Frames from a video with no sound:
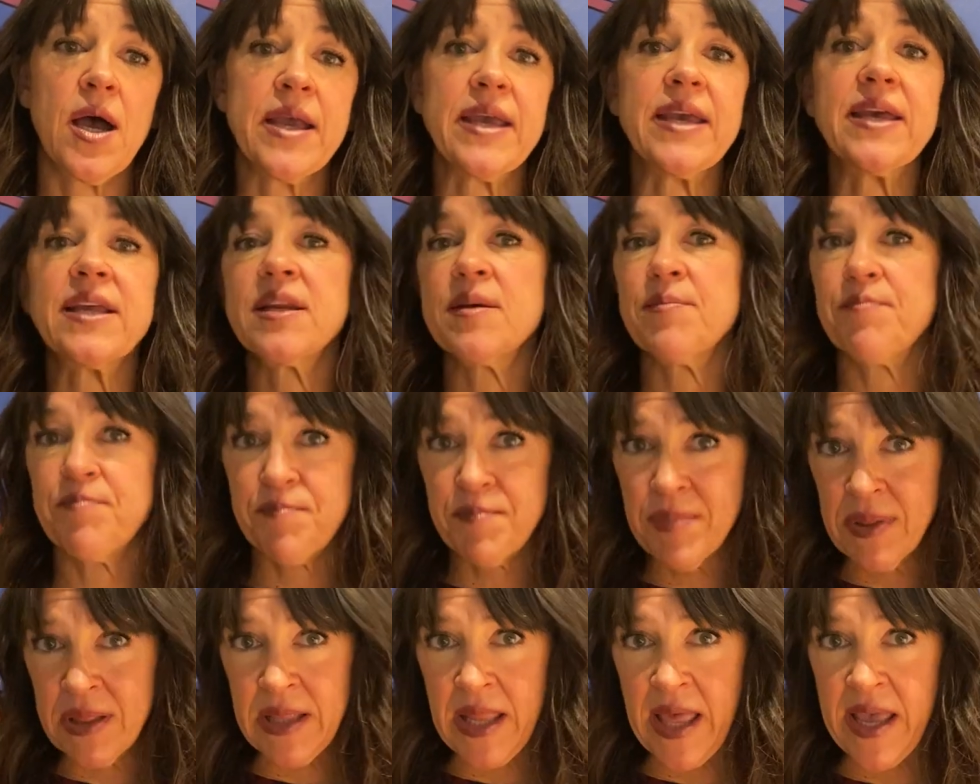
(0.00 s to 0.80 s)
in a
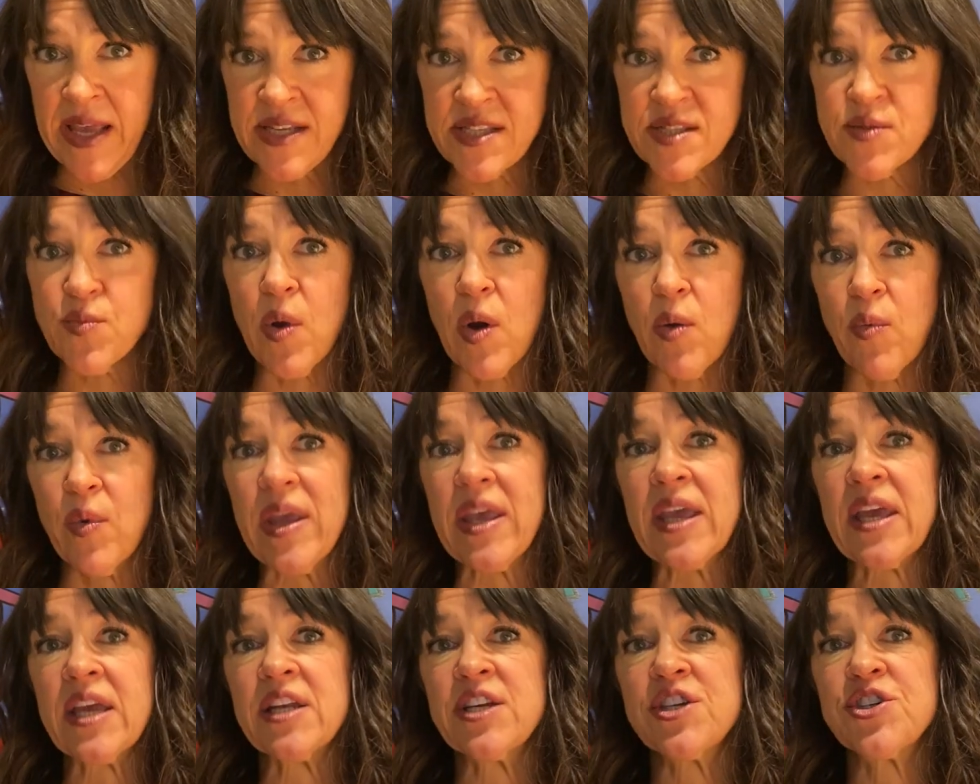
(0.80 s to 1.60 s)
place where we
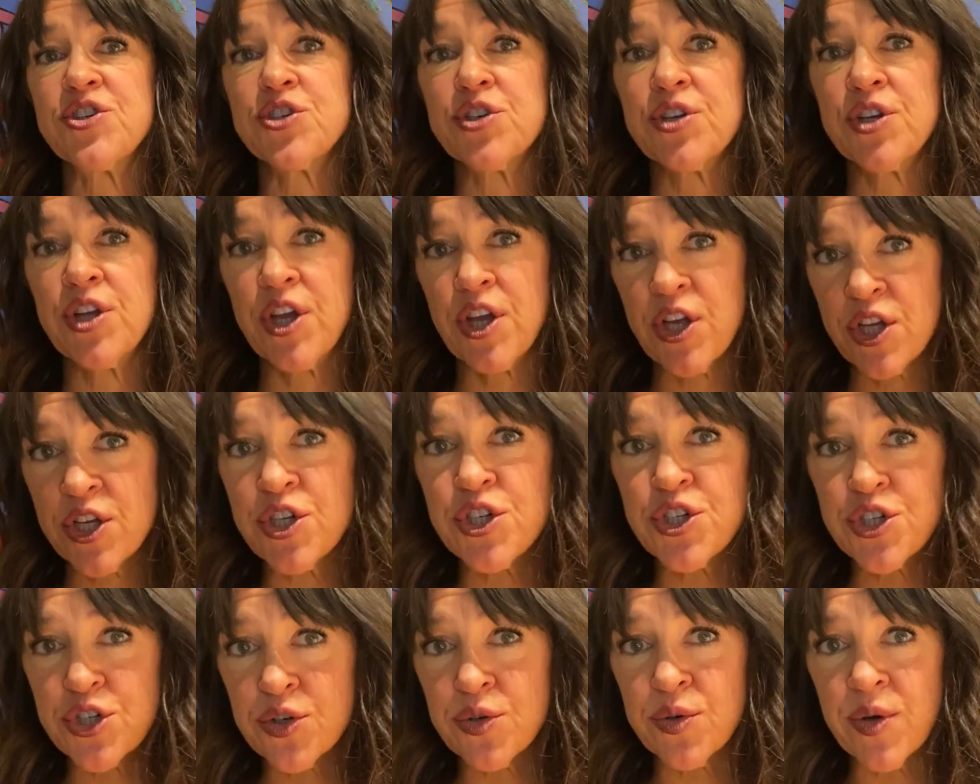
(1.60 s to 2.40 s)
can
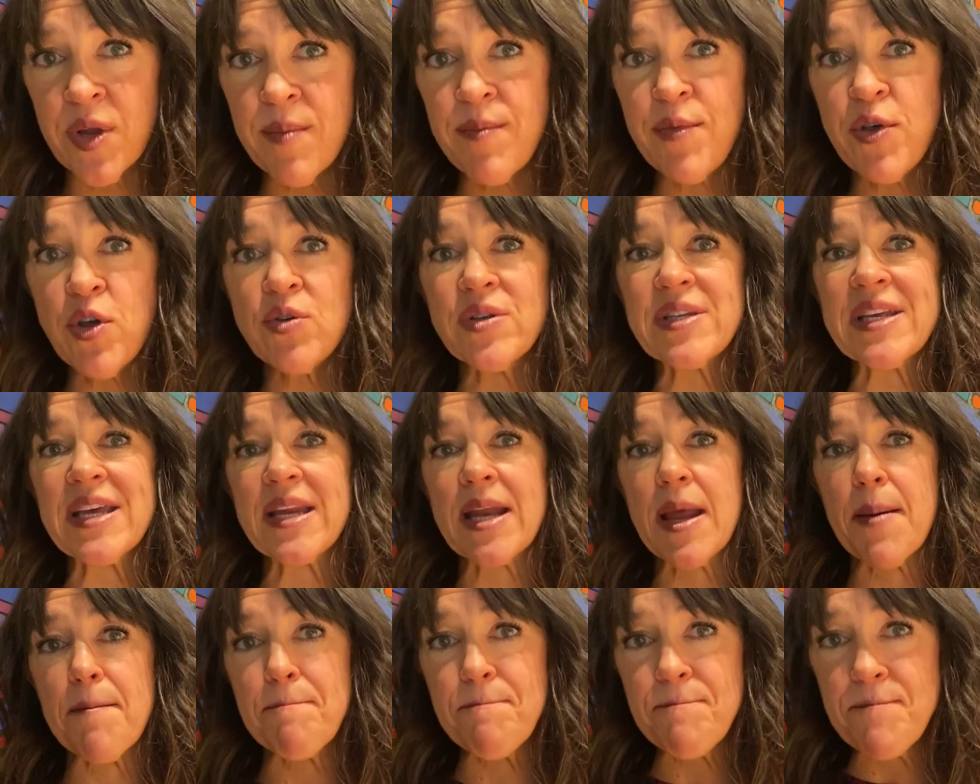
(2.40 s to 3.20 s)
contribute
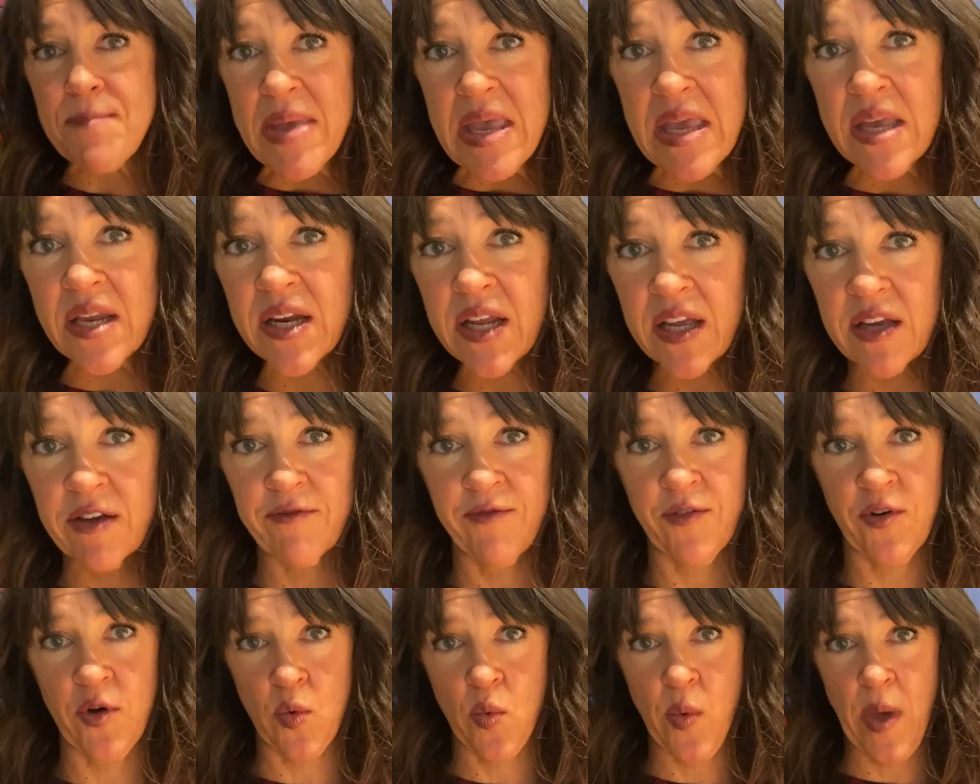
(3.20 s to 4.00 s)
in a
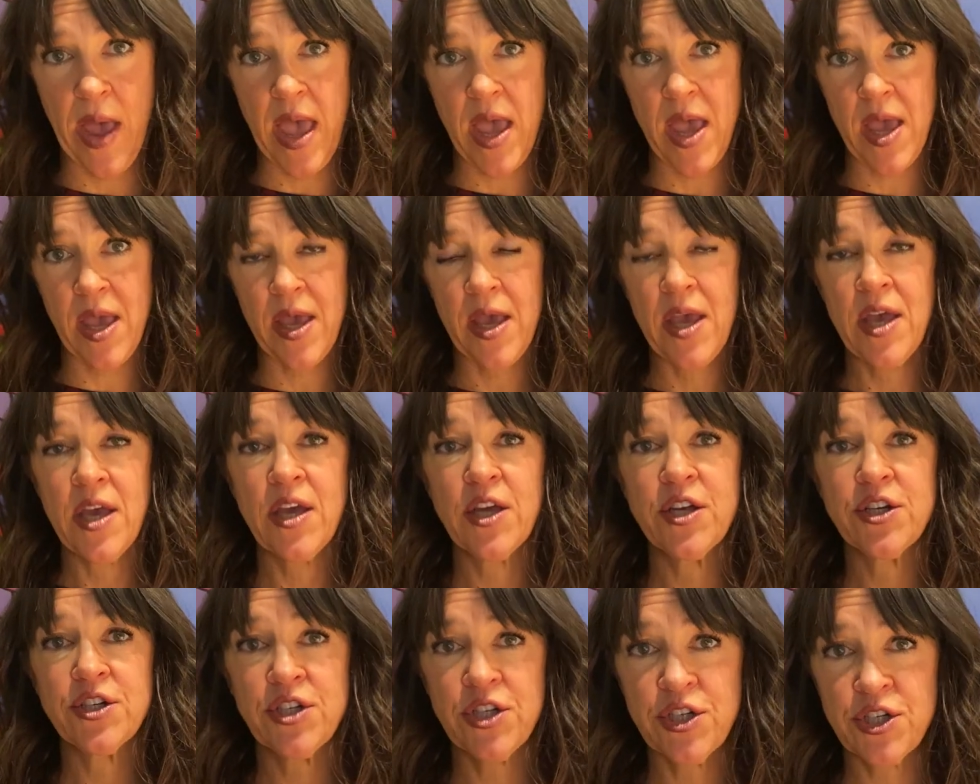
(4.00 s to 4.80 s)
meaningful way
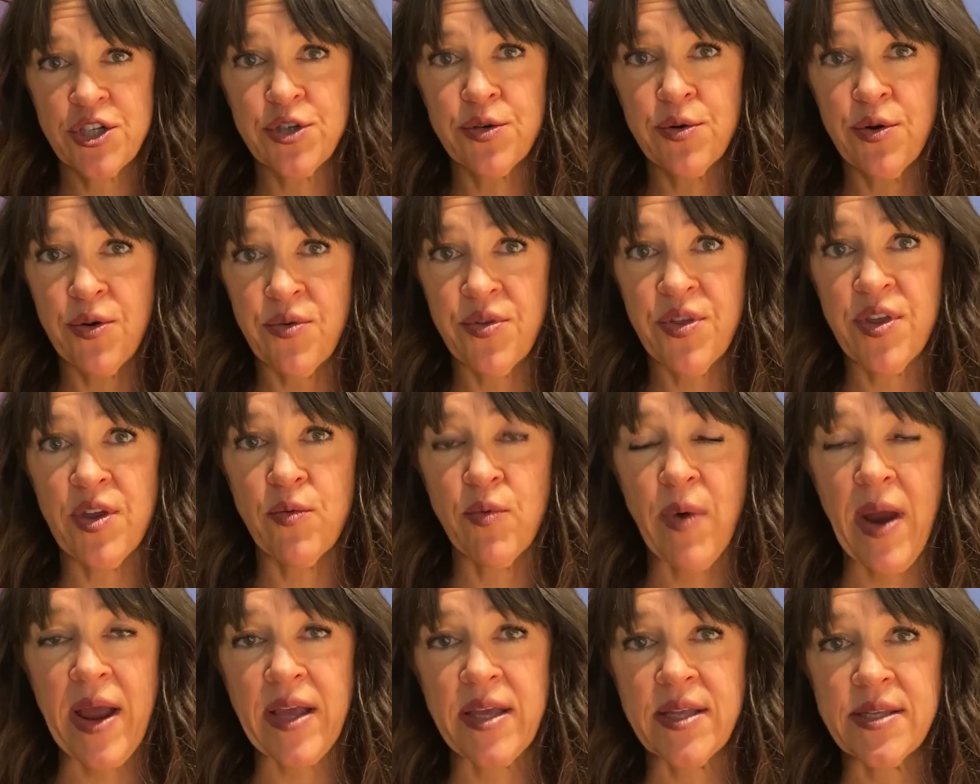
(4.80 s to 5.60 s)
to truth
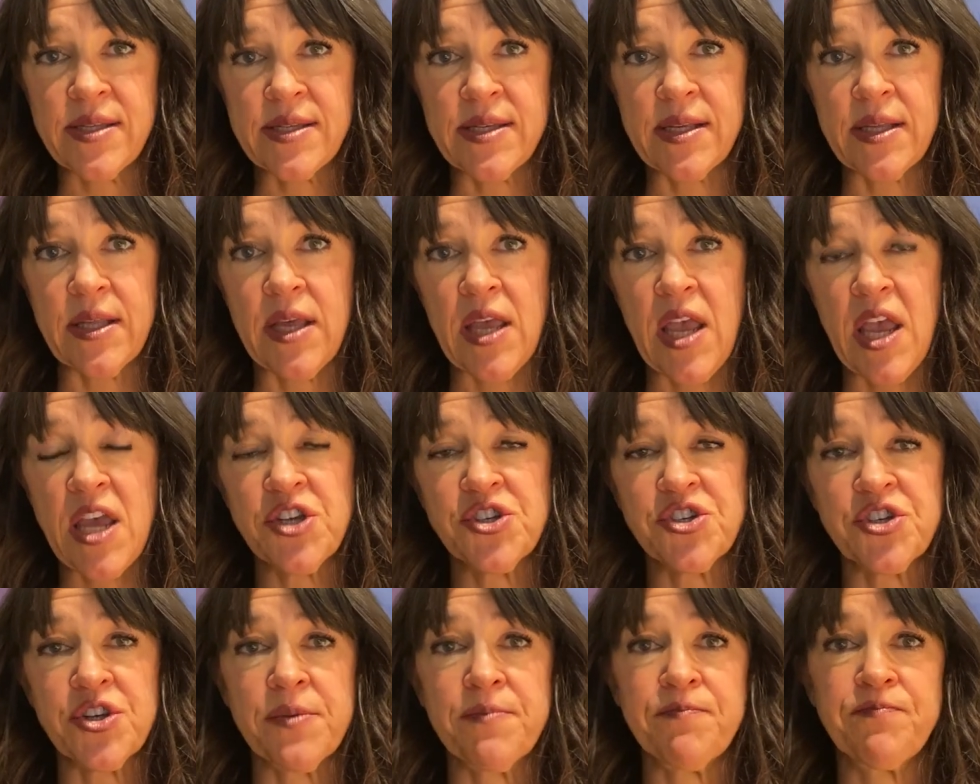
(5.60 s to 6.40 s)
and
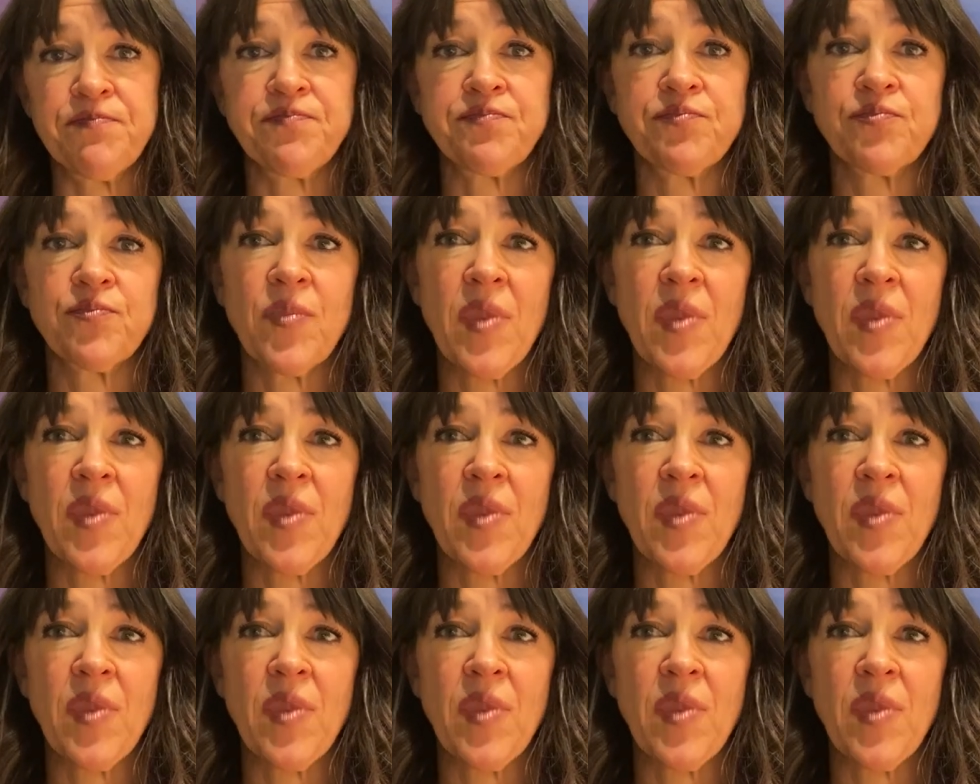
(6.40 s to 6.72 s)
reconciliation.